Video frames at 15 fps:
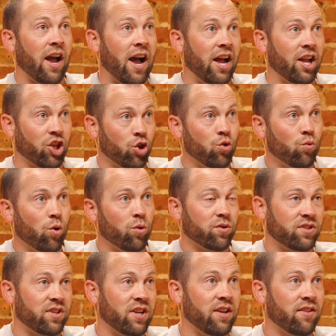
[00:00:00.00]
you won't
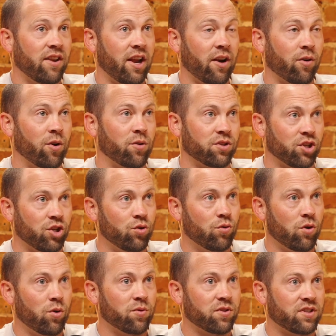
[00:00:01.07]
see the Narrows, you
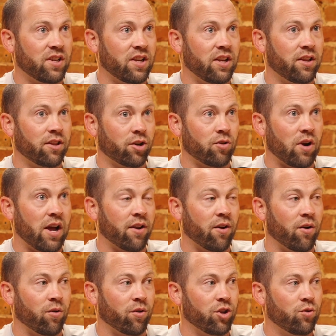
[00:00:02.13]
won't see the
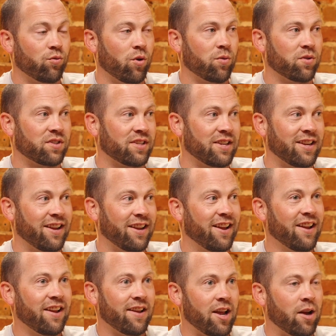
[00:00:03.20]
Grotto, you won't see
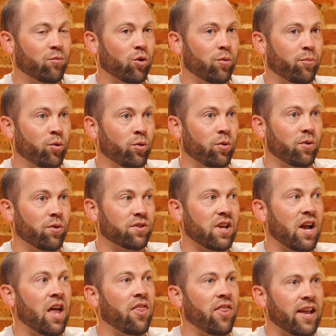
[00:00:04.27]
Emerald Pools
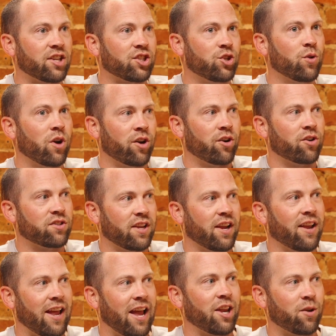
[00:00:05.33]
unless you
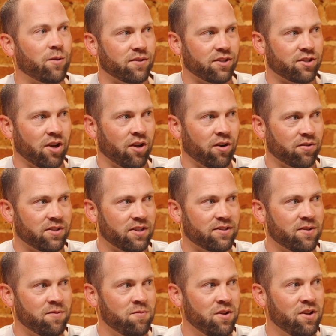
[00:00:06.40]
understand how to use the shuttle
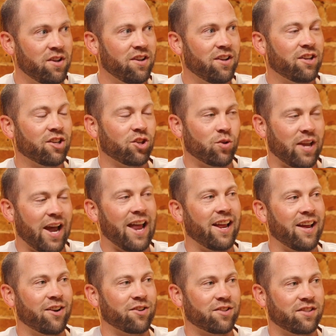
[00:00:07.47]
system. Mm-hmm.
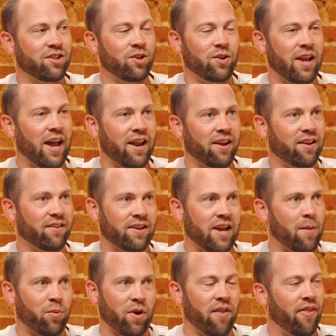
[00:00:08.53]
You gotta
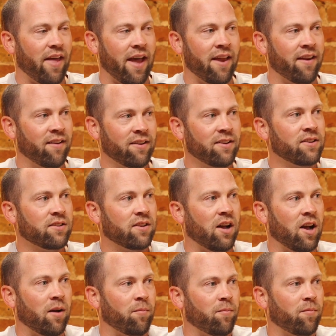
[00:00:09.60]
comprehend that.
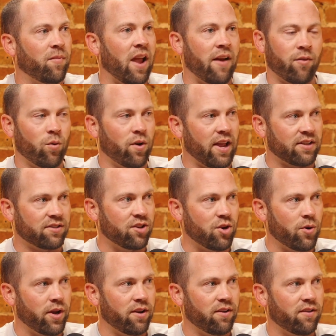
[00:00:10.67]
Everyone has to
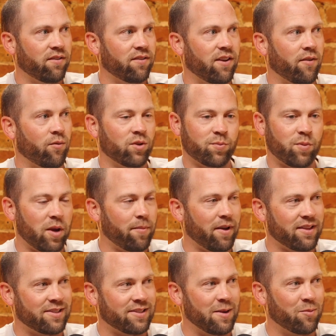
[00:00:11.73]
do it. Everyone's playing by
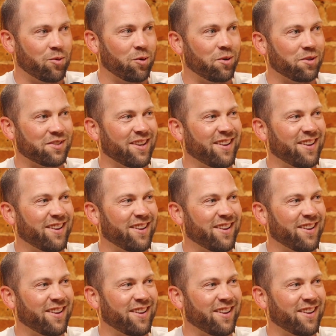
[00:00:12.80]
the same rules.